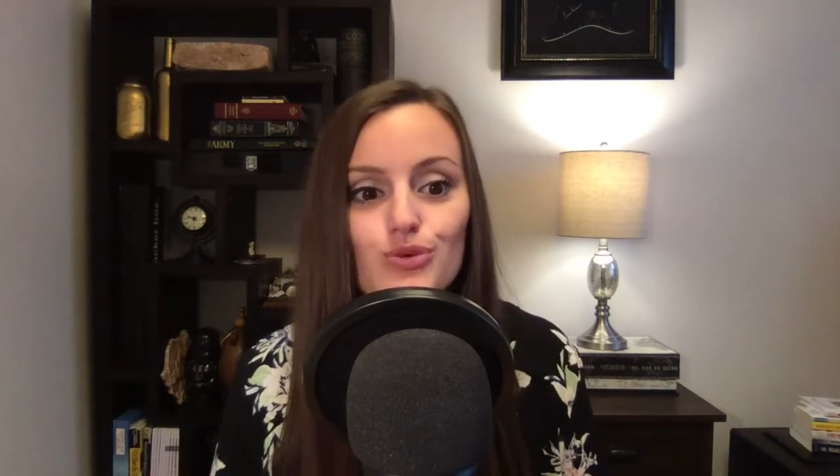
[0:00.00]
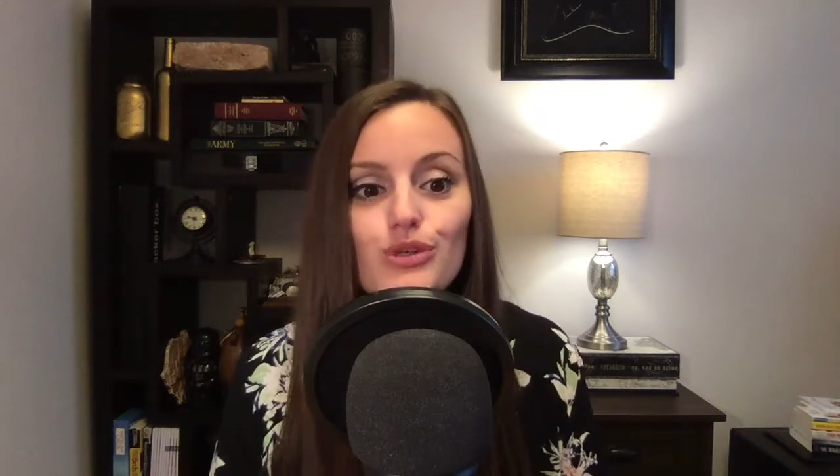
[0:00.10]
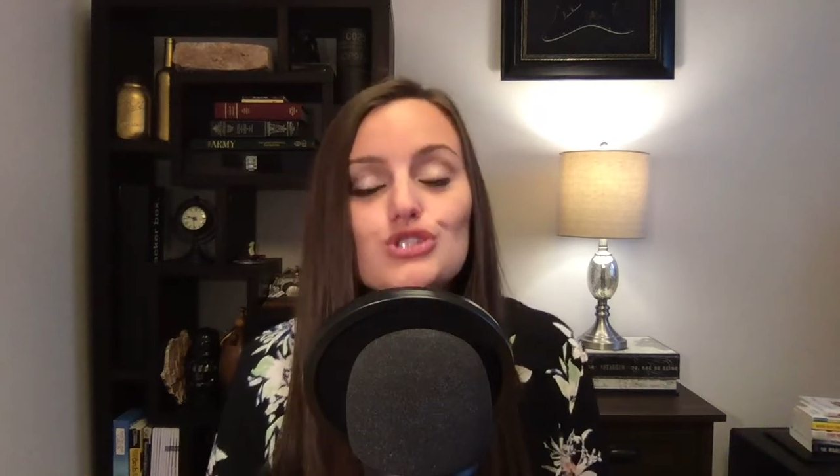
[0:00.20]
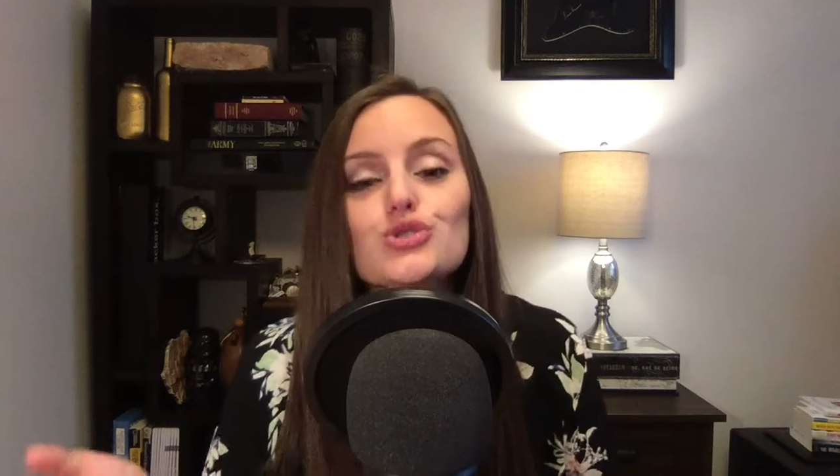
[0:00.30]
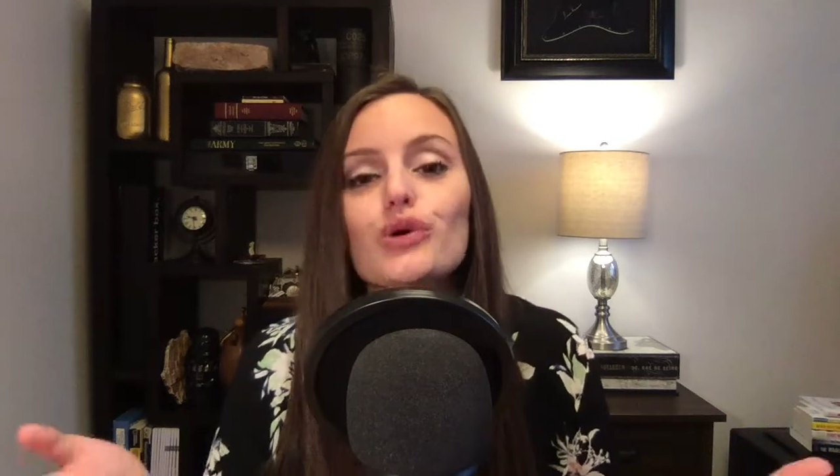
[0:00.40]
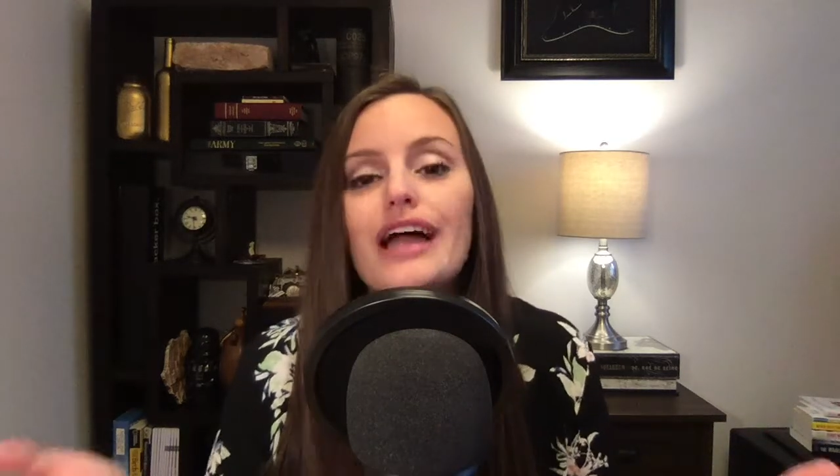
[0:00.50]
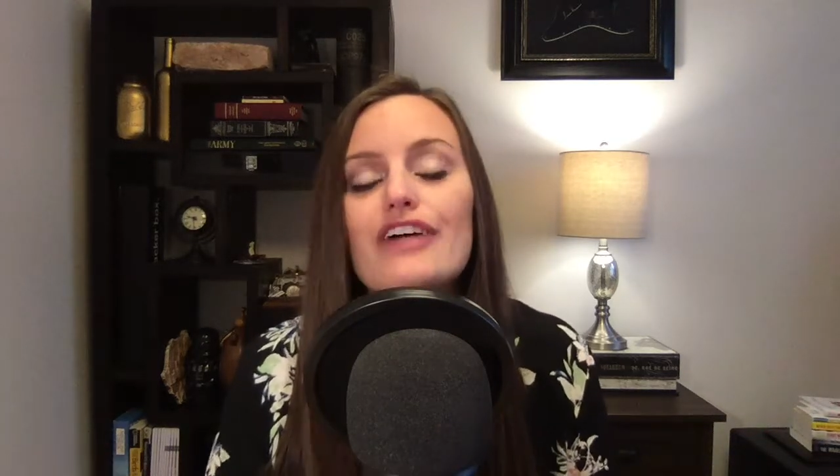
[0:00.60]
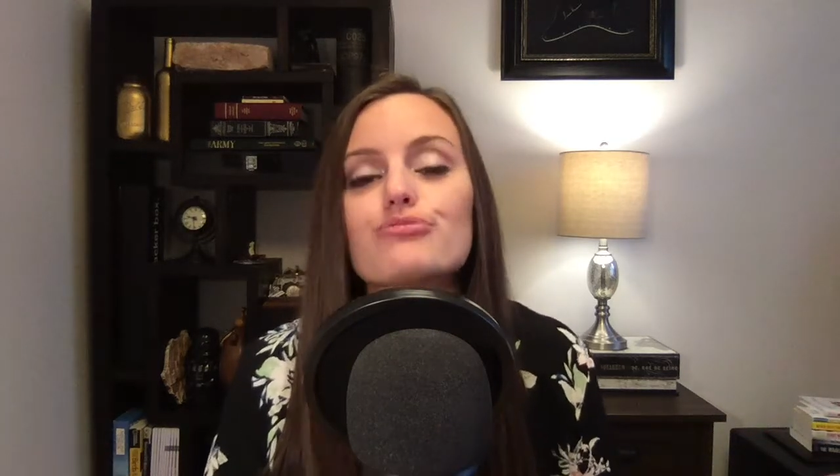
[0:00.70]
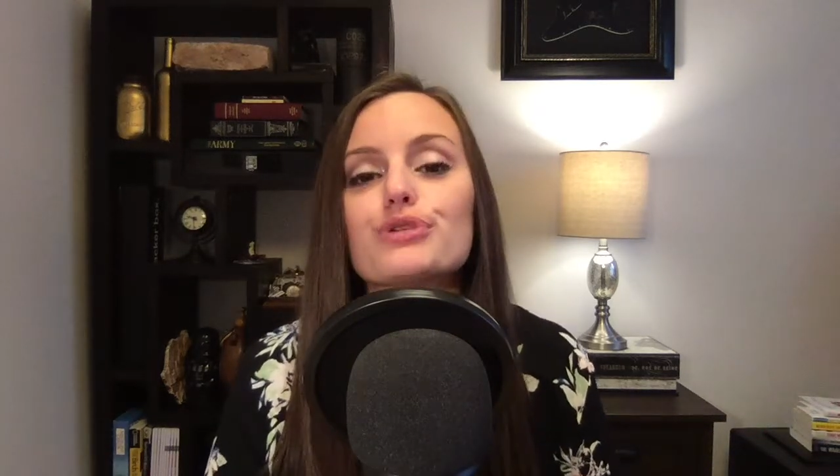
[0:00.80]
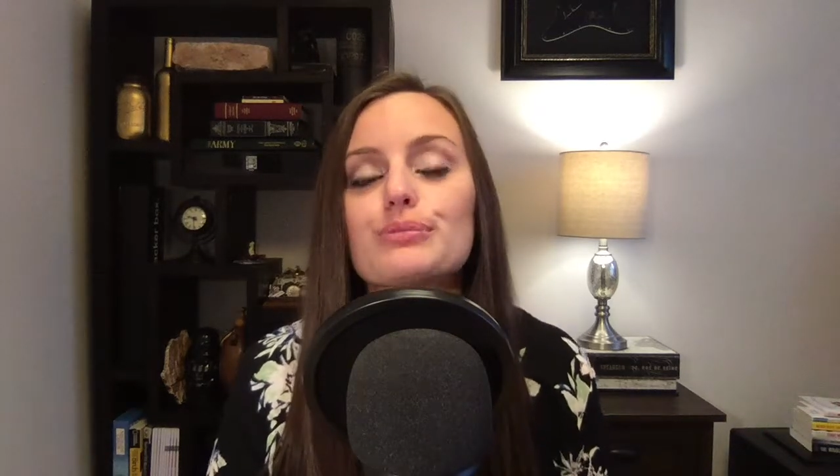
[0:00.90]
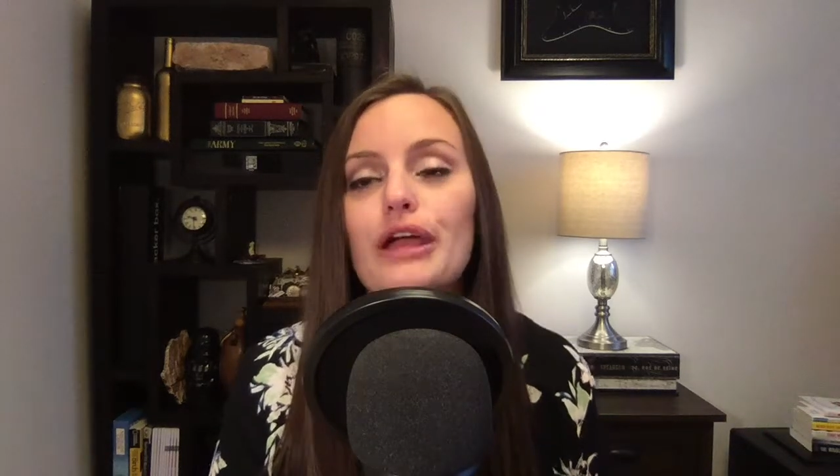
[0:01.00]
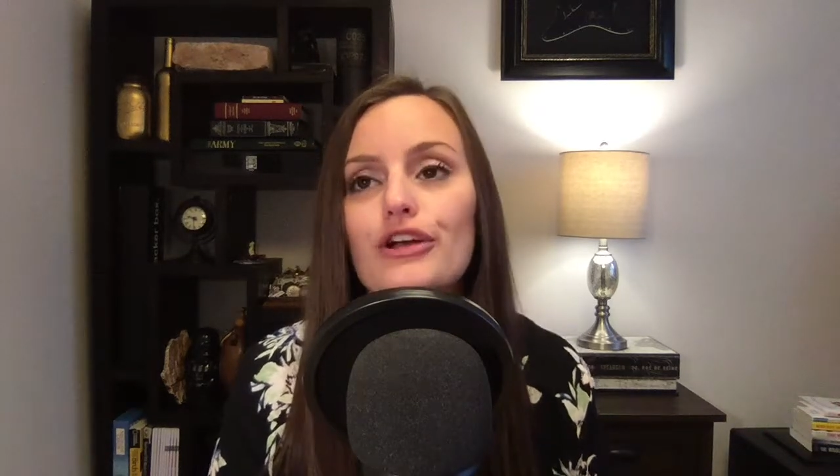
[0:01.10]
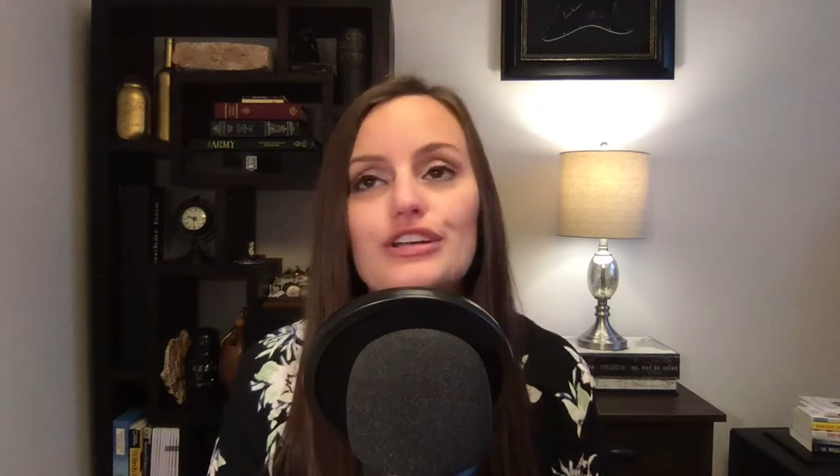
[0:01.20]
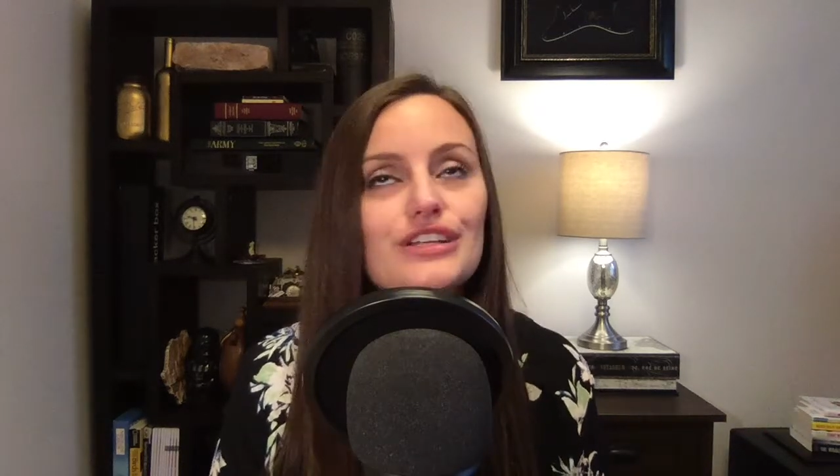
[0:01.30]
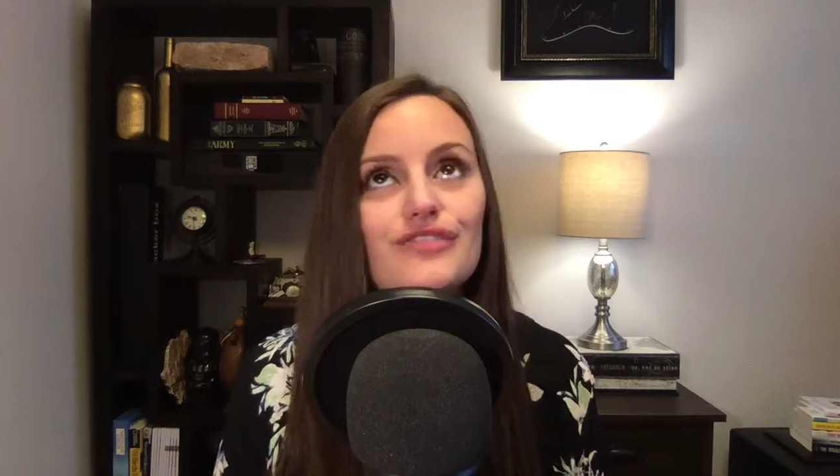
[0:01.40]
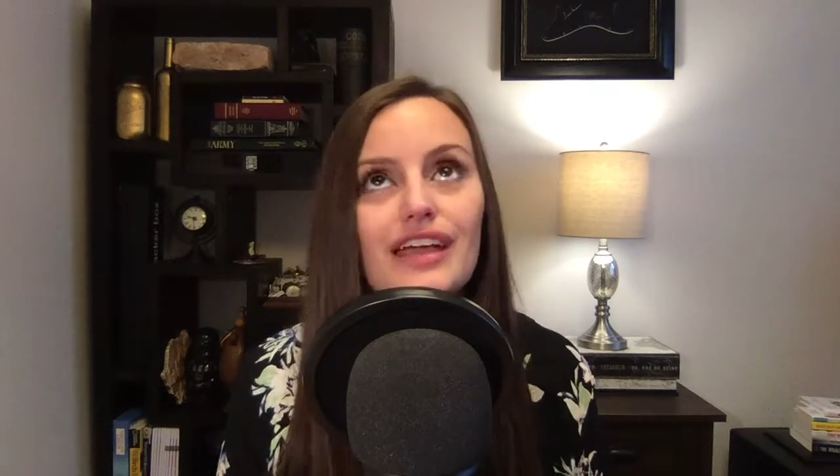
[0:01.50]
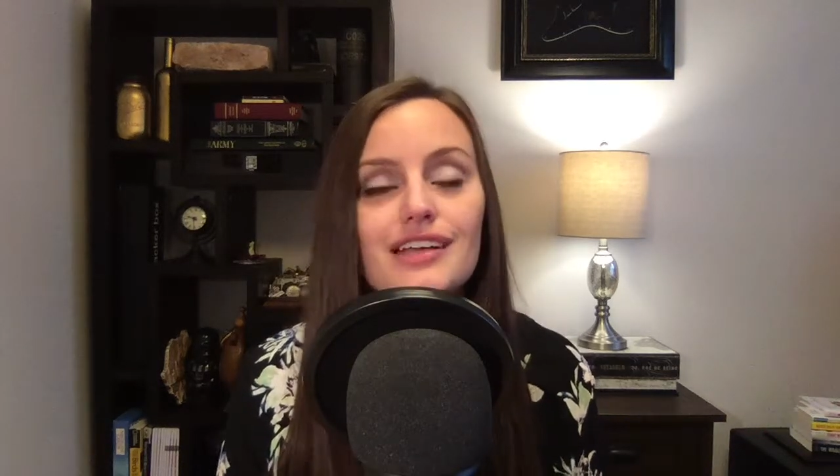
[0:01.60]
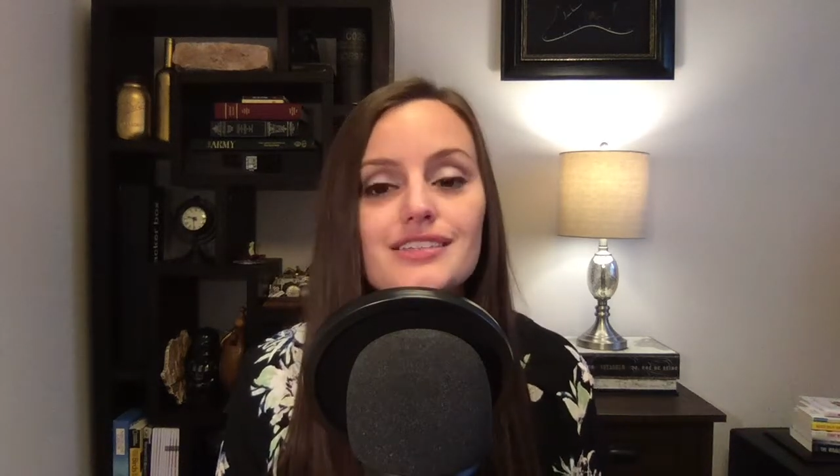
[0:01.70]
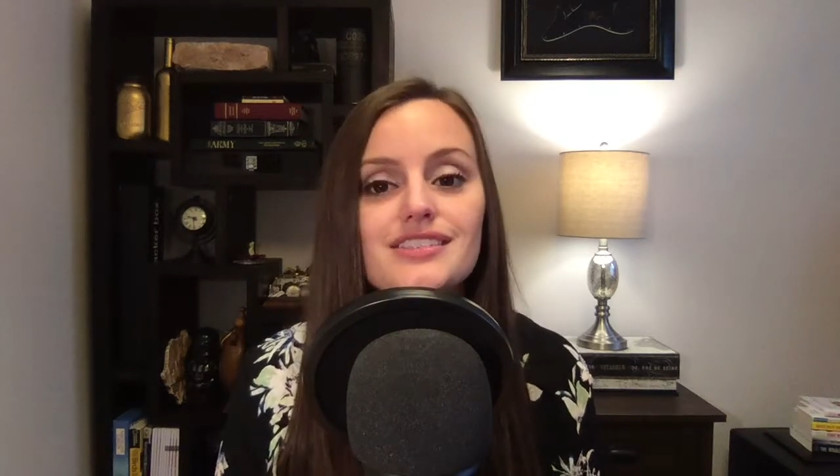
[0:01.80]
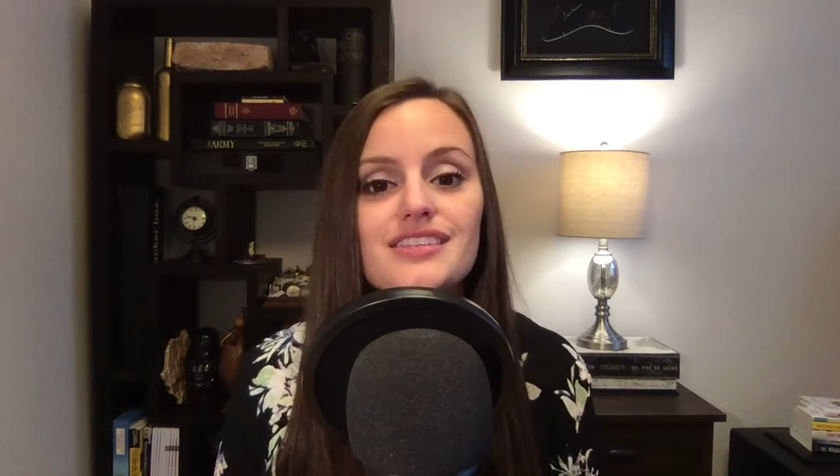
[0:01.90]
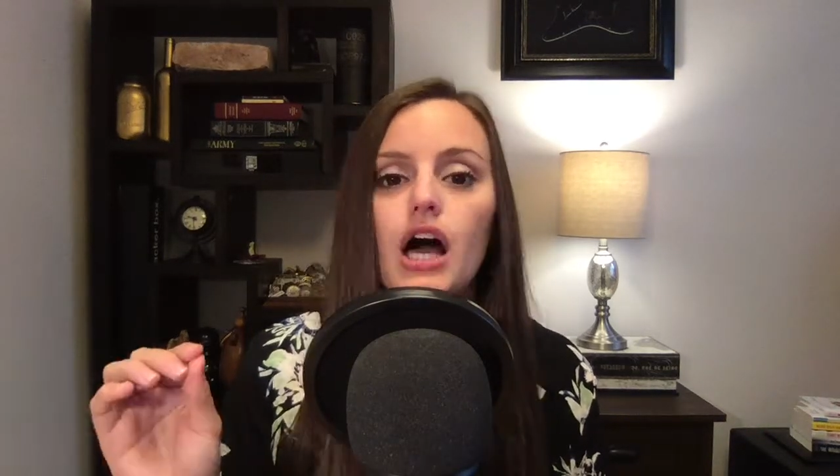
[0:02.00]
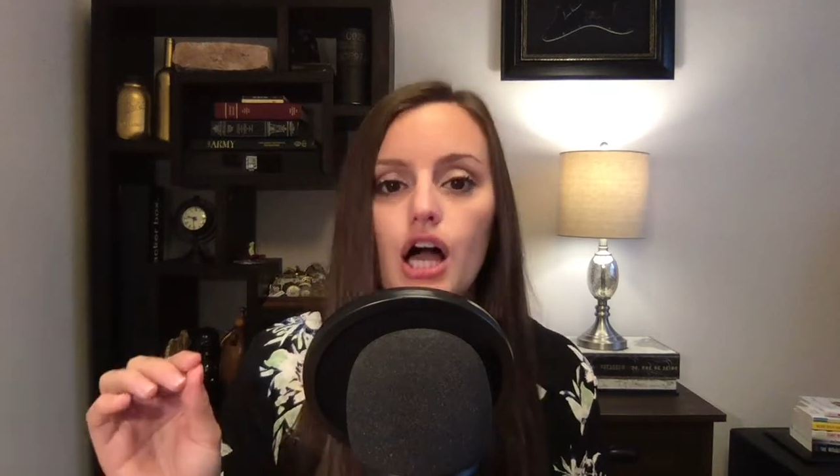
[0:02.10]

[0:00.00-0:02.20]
which you will have prepared in advance.